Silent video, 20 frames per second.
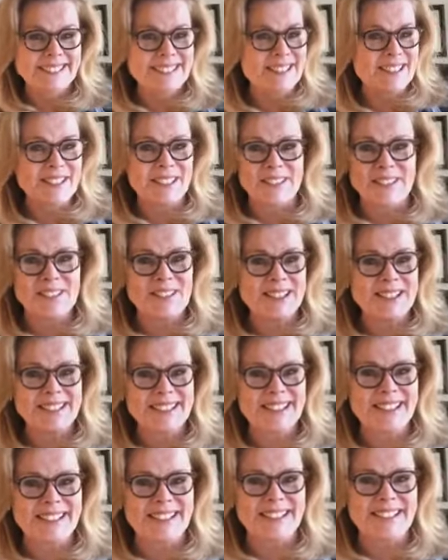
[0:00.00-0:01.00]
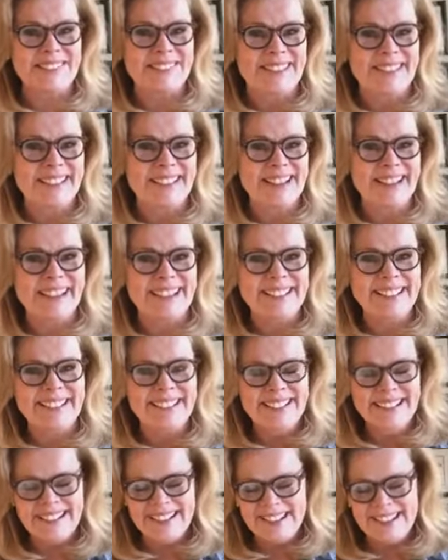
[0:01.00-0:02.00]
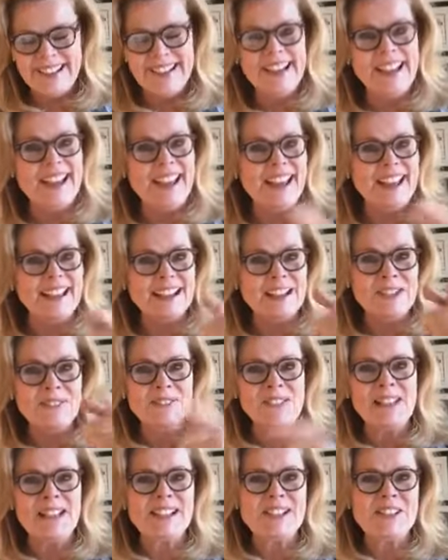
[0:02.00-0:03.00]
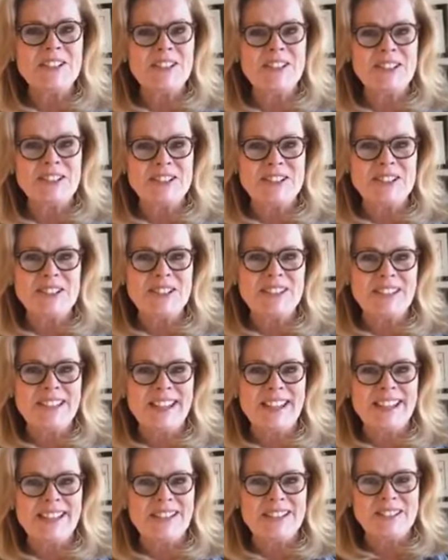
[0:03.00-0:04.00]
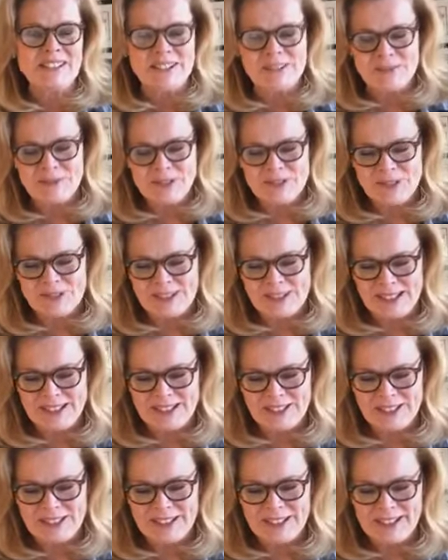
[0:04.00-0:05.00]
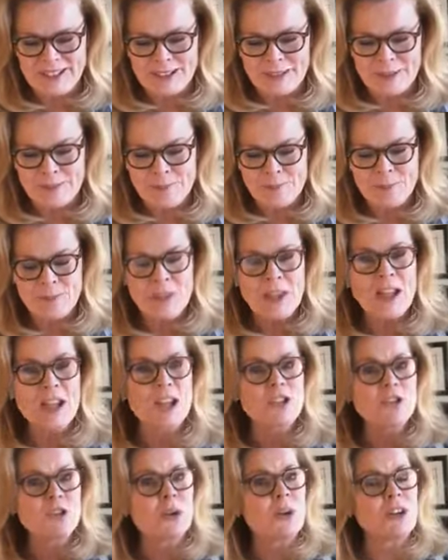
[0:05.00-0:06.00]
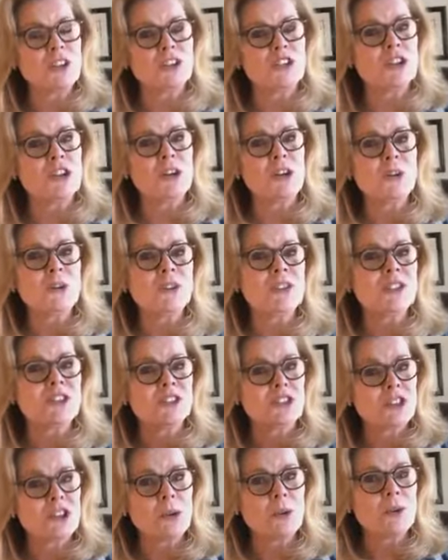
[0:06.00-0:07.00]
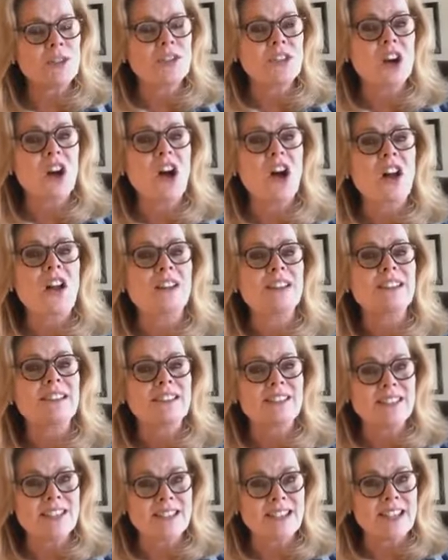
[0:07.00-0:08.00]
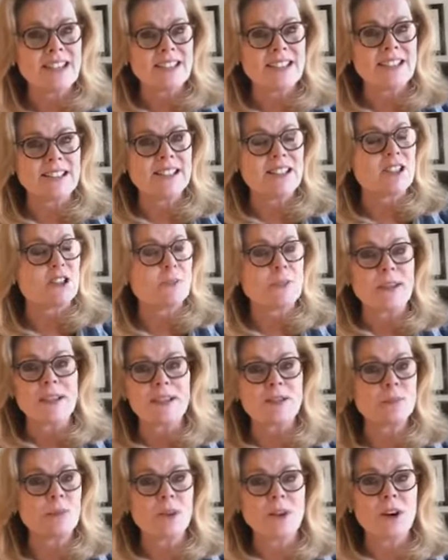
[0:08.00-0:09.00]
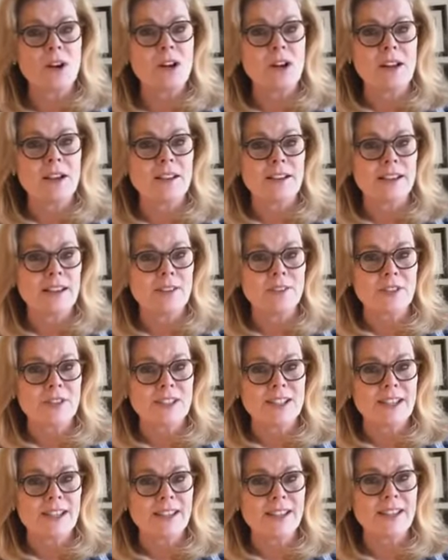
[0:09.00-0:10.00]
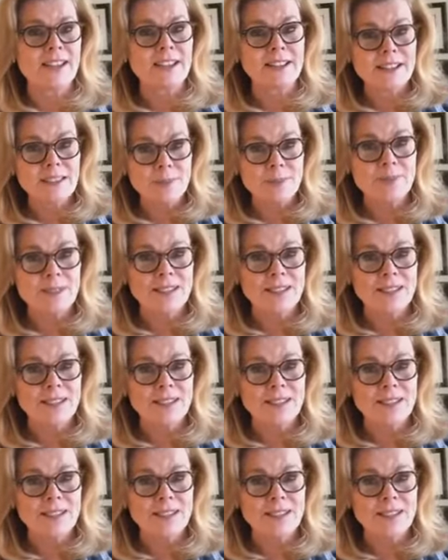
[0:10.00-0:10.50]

so I'm excited about that. And I'm glad you're here too. Thank you. I'm so glad you're here. So our show, this show is called The Daily Dish because we're on every day except